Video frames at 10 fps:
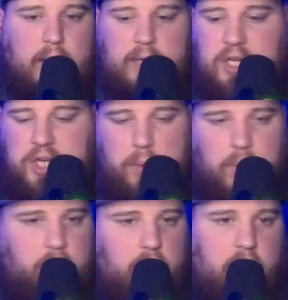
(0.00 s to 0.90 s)
DJ
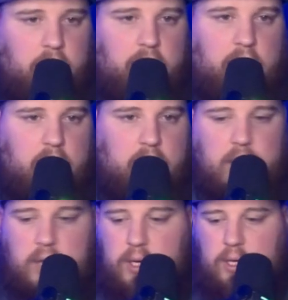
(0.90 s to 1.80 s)
Reader is still there.
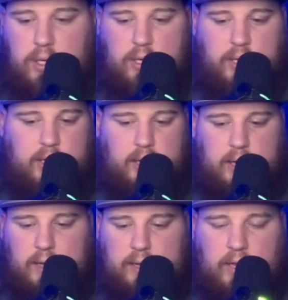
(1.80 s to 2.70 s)

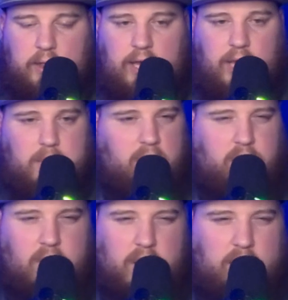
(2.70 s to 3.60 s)
This team
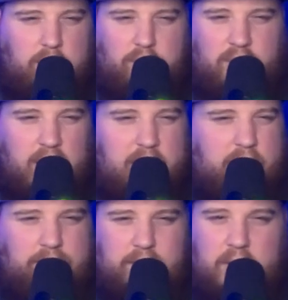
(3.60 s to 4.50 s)
is, there's not a
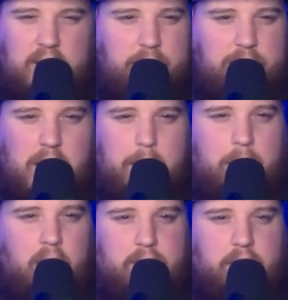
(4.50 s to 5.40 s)
steep drop
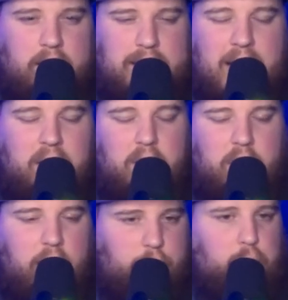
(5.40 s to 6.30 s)
off. Like last
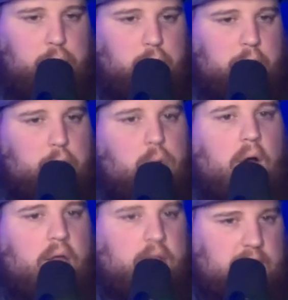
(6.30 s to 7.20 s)
year, when you
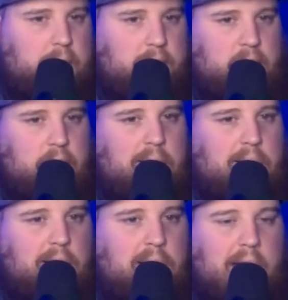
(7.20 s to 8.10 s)
lost to Lee McNeil,
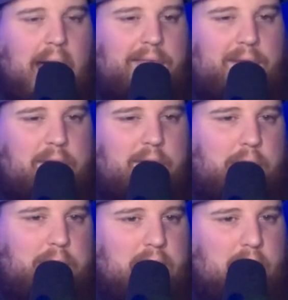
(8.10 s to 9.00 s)
I thought there
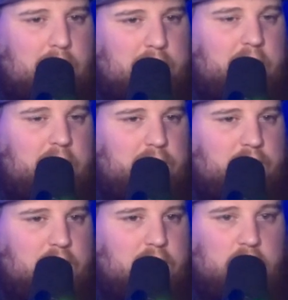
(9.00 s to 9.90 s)
would be a very,
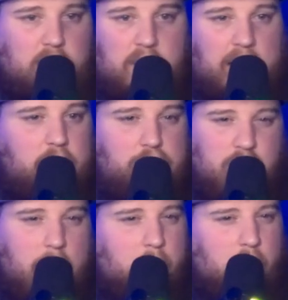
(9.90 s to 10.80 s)
very distinct
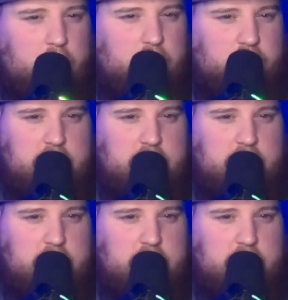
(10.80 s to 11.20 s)
drop off.